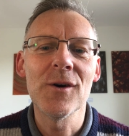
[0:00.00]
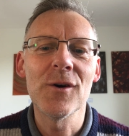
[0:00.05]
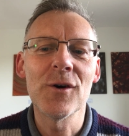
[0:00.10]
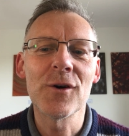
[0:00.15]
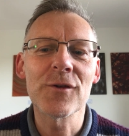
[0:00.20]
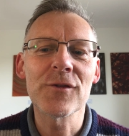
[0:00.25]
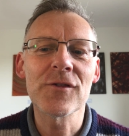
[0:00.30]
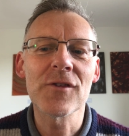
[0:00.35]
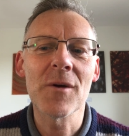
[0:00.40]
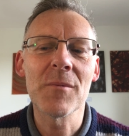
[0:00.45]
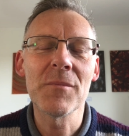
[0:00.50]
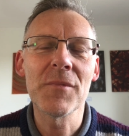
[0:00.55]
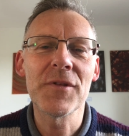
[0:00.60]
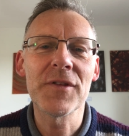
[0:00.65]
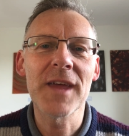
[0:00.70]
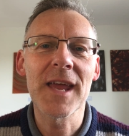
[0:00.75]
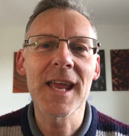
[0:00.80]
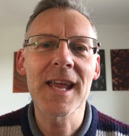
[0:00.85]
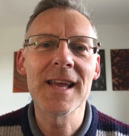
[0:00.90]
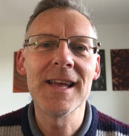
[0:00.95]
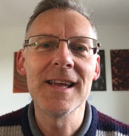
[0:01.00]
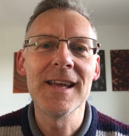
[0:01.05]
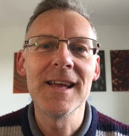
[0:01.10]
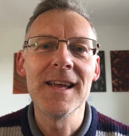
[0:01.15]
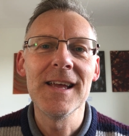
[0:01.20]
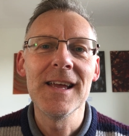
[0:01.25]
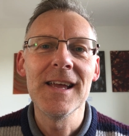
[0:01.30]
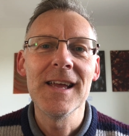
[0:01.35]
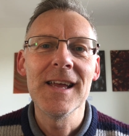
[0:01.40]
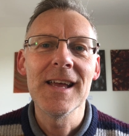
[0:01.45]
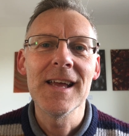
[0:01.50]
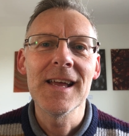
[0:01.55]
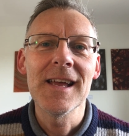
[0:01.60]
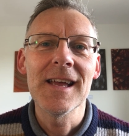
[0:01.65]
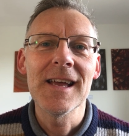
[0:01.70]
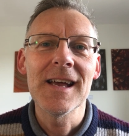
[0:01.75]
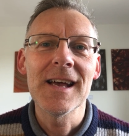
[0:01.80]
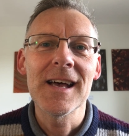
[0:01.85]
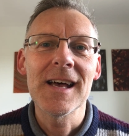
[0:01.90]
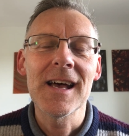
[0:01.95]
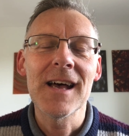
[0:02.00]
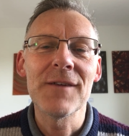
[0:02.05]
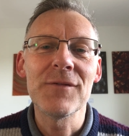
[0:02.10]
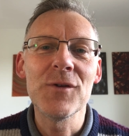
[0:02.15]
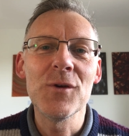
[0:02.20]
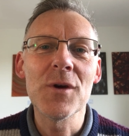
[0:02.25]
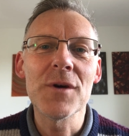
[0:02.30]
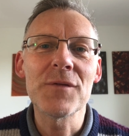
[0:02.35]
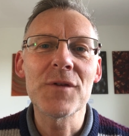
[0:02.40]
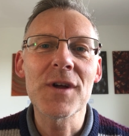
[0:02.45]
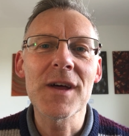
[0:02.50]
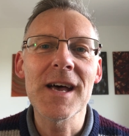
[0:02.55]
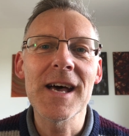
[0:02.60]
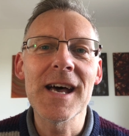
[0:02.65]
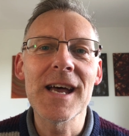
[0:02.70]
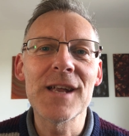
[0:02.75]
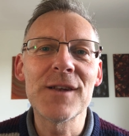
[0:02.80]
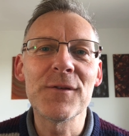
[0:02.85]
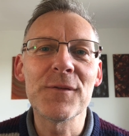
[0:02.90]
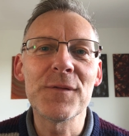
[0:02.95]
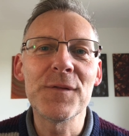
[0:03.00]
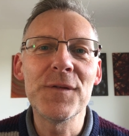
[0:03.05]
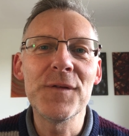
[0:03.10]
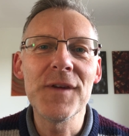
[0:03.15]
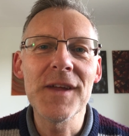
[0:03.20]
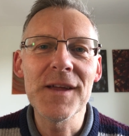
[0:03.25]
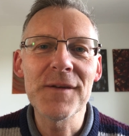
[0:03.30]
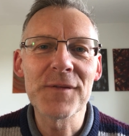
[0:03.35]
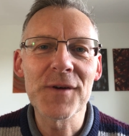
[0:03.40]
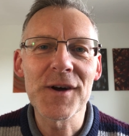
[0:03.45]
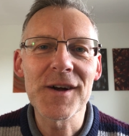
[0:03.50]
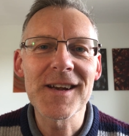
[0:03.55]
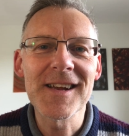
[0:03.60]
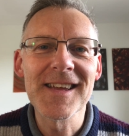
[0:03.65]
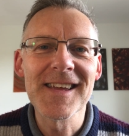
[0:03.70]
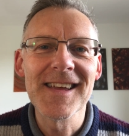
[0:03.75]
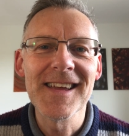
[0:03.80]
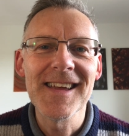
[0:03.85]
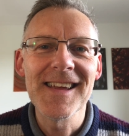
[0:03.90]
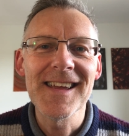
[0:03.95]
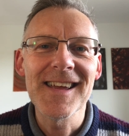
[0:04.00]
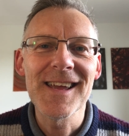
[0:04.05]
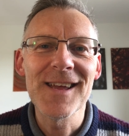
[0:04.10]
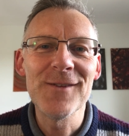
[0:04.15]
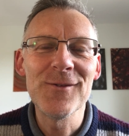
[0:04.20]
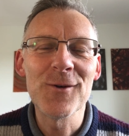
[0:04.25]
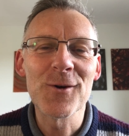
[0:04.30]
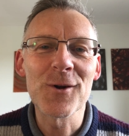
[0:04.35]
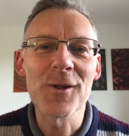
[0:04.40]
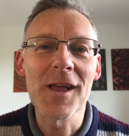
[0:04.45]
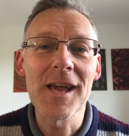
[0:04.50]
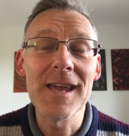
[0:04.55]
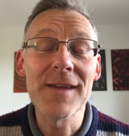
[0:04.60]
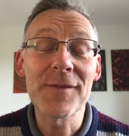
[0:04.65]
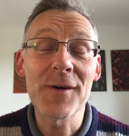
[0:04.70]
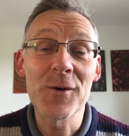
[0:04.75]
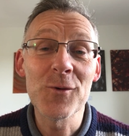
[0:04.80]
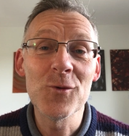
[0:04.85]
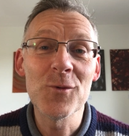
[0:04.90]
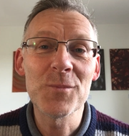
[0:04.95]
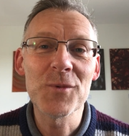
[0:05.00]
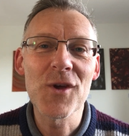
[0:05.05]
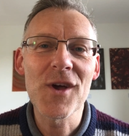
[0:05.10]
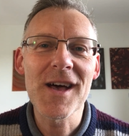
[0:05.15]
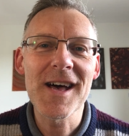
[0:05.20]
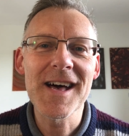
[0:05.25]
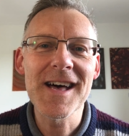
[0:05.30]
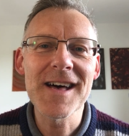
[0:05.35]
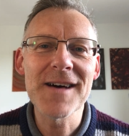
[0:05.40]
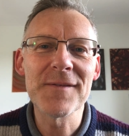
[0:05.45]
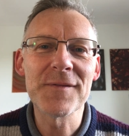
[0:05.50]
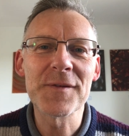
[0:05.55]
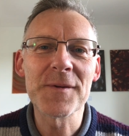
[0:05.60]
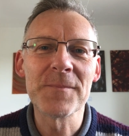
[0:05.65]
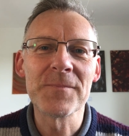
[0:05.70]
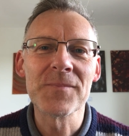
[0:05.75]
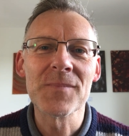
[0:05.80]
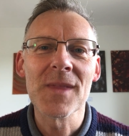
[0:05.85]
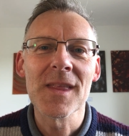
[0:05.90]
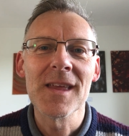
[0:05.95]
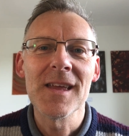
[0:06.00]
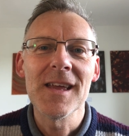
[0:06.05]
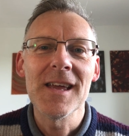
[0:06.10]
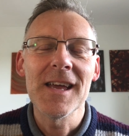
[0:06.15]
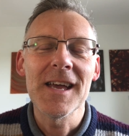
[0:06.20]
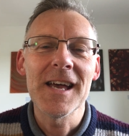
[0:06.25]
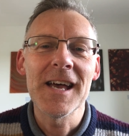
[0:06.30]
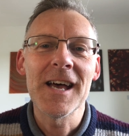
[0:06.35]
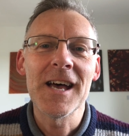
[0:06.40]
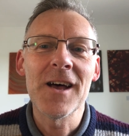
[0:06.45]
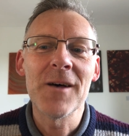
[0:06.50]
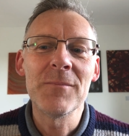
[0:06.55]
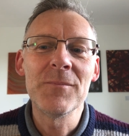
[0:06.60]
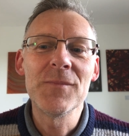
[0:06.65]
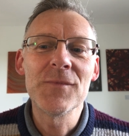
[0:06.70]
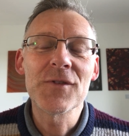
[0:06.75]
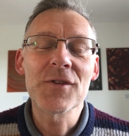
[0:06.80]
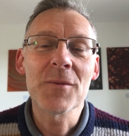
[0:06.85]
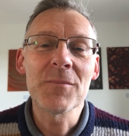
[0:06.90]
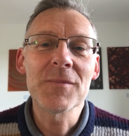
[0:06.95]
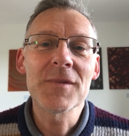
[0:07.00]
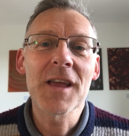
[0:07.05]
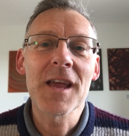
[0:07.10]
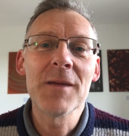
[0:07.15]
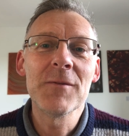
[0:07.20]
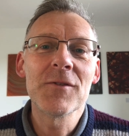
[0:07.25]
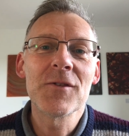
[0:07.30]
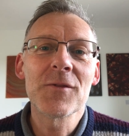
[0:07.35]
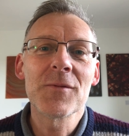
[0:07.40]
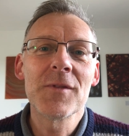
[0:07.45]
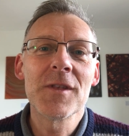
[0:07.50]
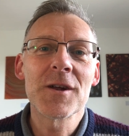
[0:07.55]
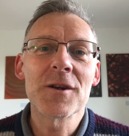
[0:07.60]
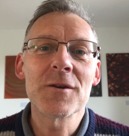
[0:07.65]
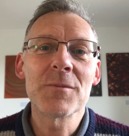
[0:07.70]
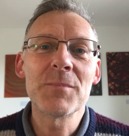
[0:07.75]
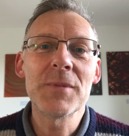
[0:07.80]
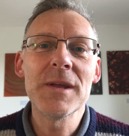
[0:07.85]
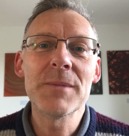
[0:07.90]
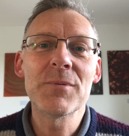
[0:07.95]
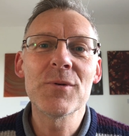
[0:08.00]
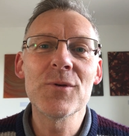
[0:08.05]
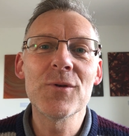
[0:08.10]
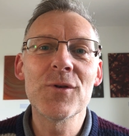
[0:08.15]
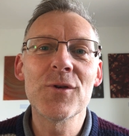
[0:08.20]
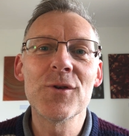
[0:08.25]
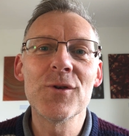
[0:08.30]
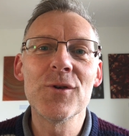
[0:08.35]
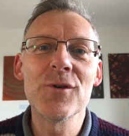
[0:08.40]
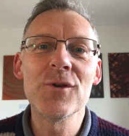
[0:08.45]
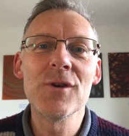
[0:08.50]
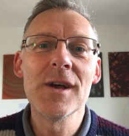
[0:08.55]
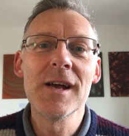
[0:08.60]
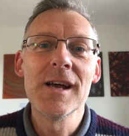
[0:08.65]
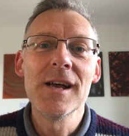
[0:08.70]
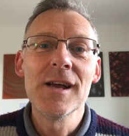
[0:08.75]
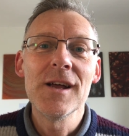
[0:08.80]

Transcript: or something. Have you ever had favour in your life? I hope you have. Sometimes there are people who